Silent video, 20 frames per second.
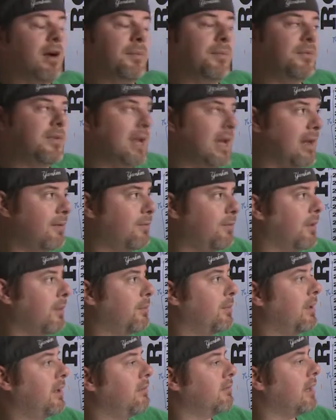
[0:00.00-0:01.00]
of upside
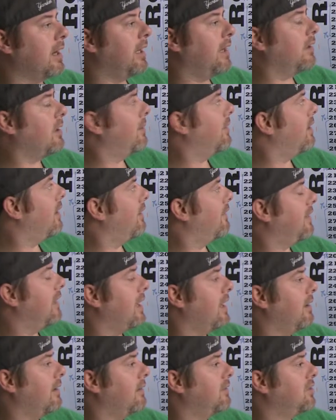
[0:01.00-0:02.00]
with Wainwright coming off
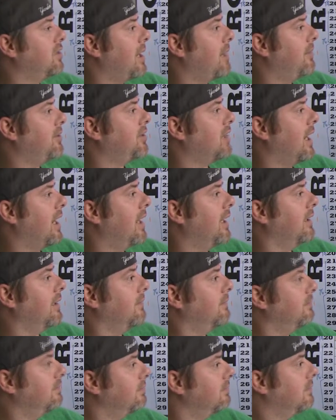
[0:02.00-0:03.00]
that Tommy John
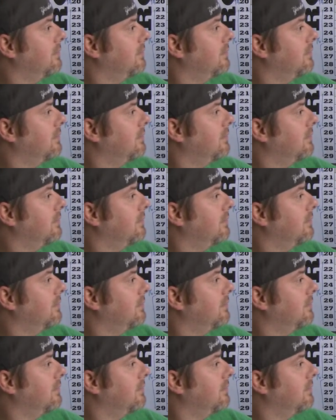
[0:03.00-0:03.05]
and